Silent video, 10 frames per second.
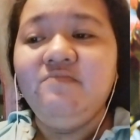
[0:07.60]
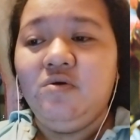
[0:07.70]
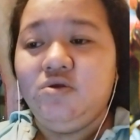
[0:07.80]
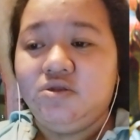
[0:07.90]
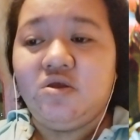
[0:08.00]

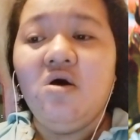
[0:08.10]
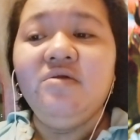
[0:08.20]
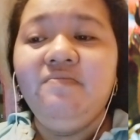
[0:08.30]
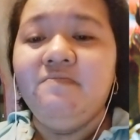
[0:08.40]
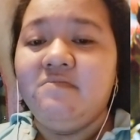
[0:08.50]
who
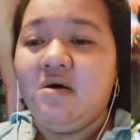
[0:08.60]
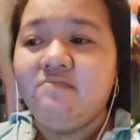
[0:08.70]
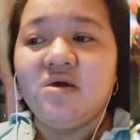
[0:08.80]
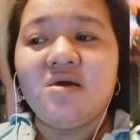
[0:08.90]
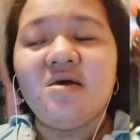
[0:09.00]
stood by
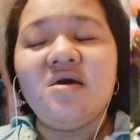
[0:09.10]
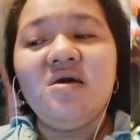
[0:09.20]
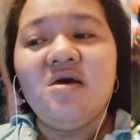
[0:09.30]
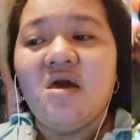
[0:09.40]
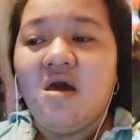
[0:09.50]
me,
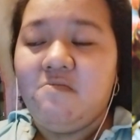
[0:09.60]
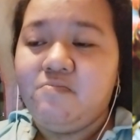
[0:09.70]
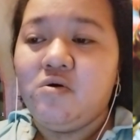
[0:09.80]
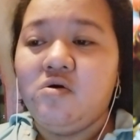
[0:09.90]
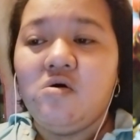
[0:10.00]

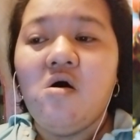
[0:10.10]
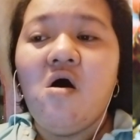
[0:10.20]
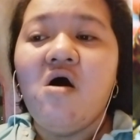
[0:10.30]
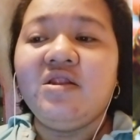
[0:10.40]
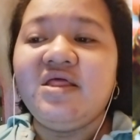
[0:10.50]
for
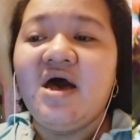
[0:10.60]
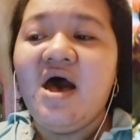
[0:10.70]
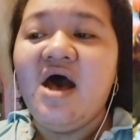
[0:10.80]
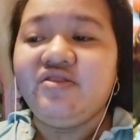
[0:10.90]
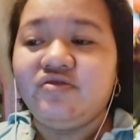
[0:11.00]
all
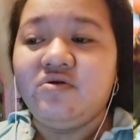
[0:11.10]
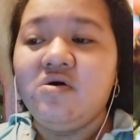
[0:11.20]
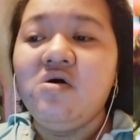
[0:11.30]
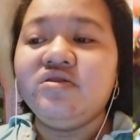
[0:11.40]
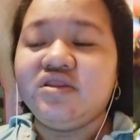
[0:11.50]
that
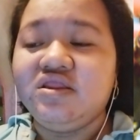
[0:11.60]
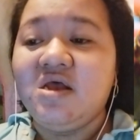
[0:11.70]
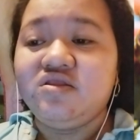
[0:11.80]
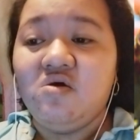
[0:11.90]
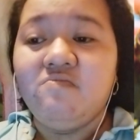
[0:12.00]
truth
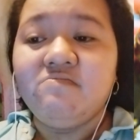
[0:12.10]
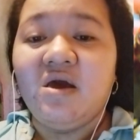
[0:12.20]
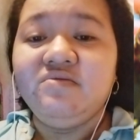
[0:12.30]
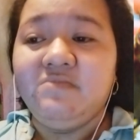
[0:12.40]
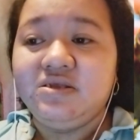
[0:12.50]
that you
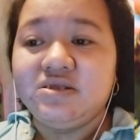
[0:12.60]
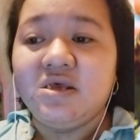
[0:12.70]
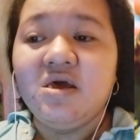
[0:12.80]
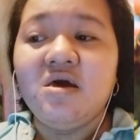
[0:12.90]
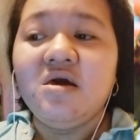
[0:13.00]
made me
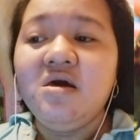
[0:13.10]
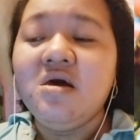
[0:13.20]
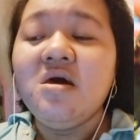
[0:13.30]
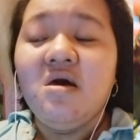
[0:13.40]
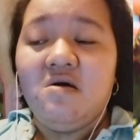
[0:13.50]
see,
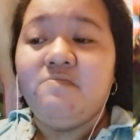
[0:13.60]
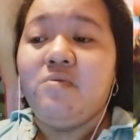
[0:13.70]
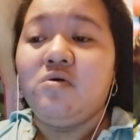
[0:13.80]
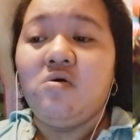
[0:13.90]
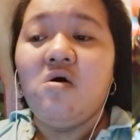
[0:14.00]

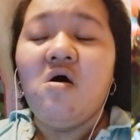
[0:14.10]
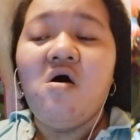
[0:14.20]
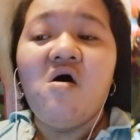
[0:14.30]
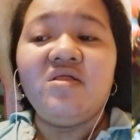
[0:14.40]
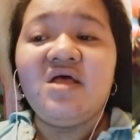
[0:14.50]
for
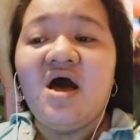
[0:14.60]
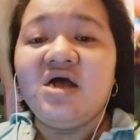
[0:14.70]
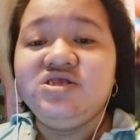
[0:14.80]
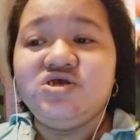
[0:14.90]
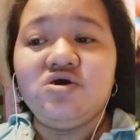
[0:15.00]
all
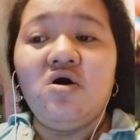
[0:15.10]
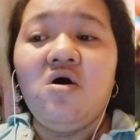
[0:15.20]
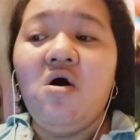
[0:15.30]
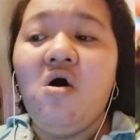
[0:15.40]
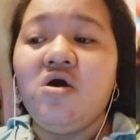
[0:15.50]
that
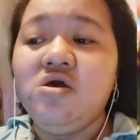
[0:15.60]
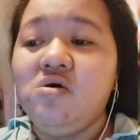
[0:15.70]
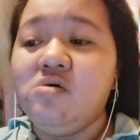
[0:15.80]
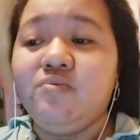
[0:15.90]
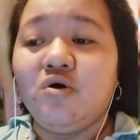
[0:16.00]
joy
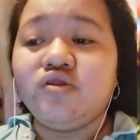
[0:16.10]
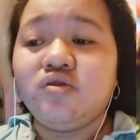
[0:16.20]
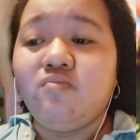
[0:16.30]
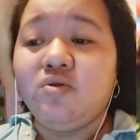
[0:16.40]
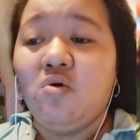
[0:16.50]
you brought
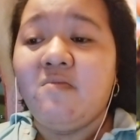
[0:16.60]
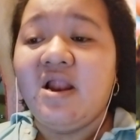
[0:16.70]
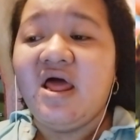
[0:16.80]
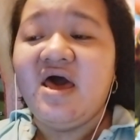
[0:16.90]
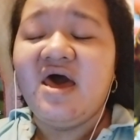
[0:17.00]
to my
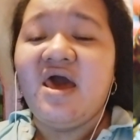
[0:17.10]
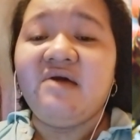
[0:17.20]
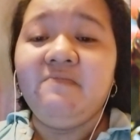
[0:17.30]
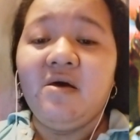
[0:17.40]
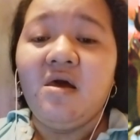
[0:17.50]
life,